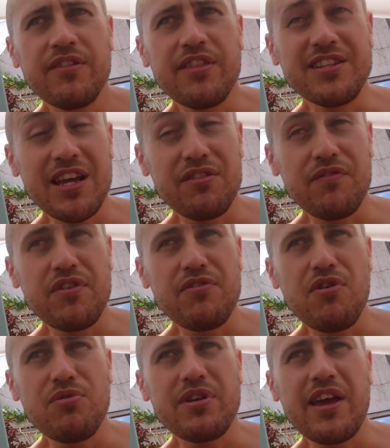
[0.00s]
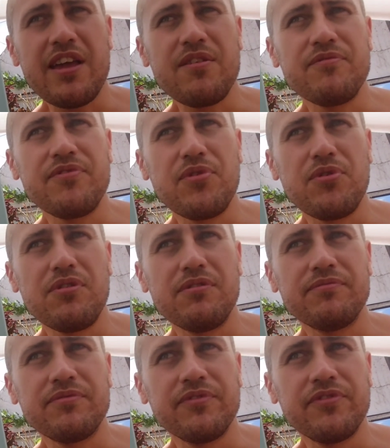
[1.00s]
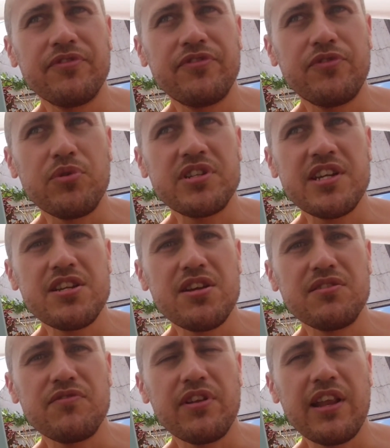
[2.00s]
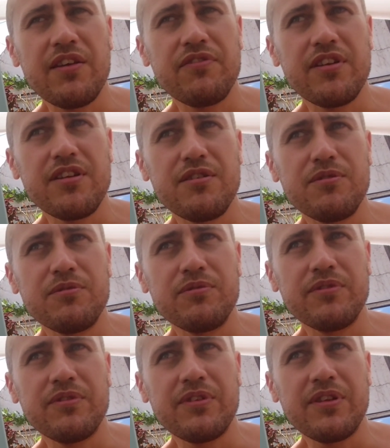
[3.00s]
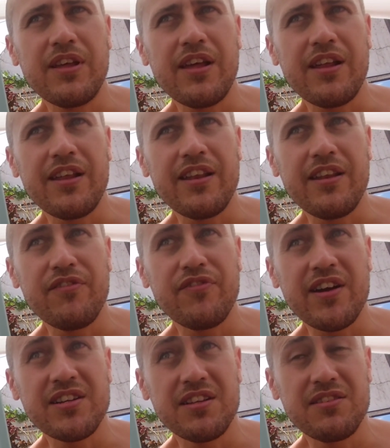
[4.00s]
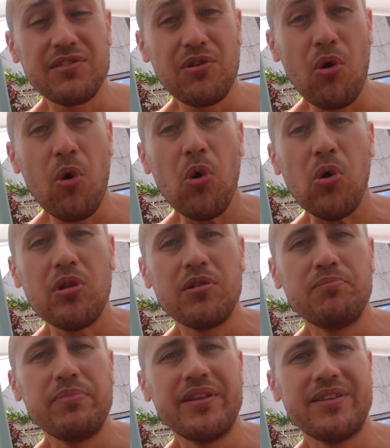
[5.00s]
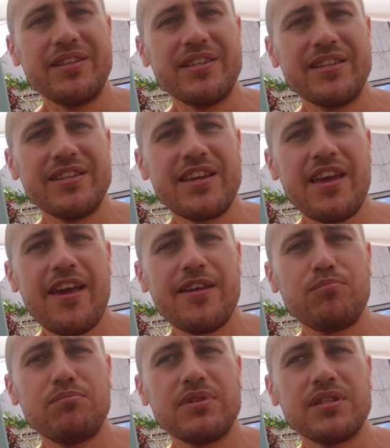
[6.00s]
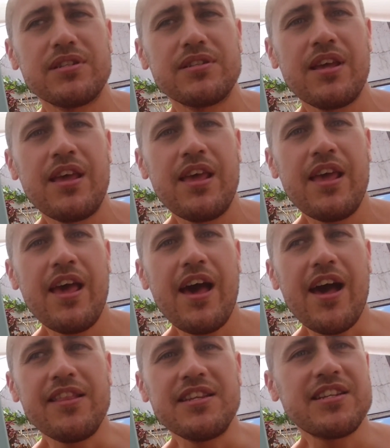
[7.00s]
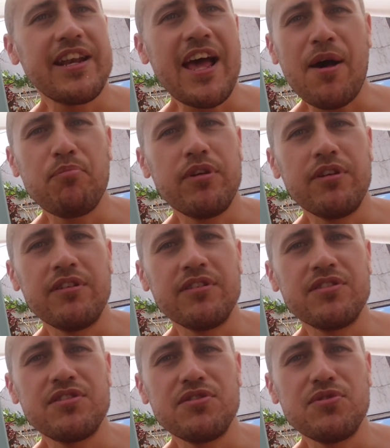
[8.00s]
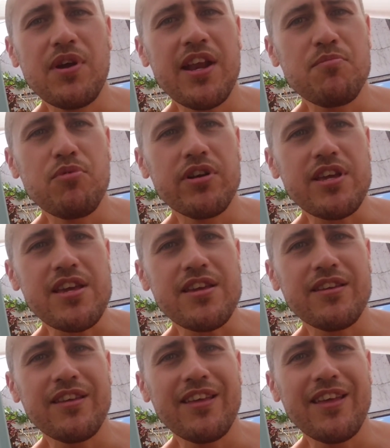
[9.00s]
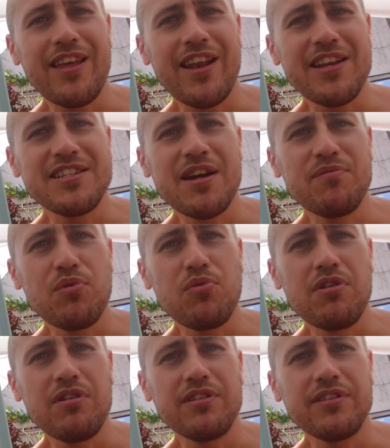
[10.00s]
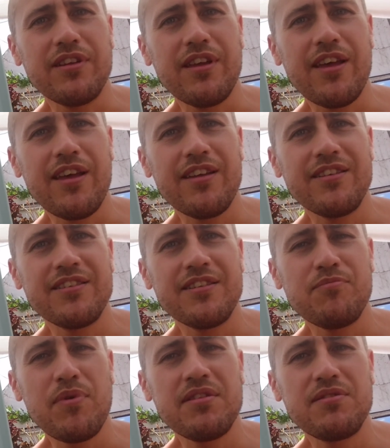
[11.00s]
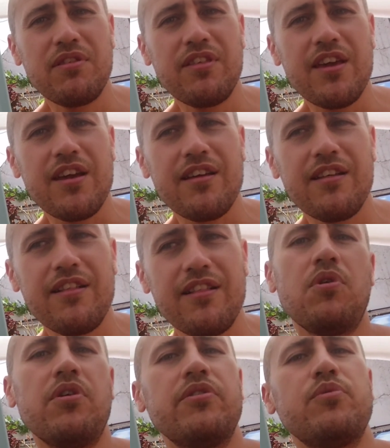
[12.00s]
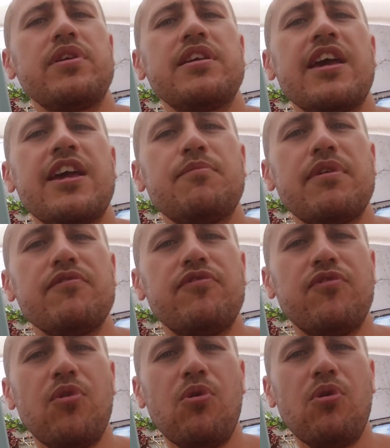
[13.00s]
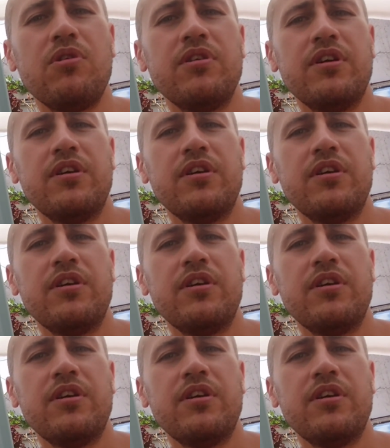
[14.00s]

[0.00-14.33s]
The death of your own game for 14 years of your life, and in fact it's all Blizzard games, and this can happen to anybody anytime in the world, and it makes you think, what are we gaming for?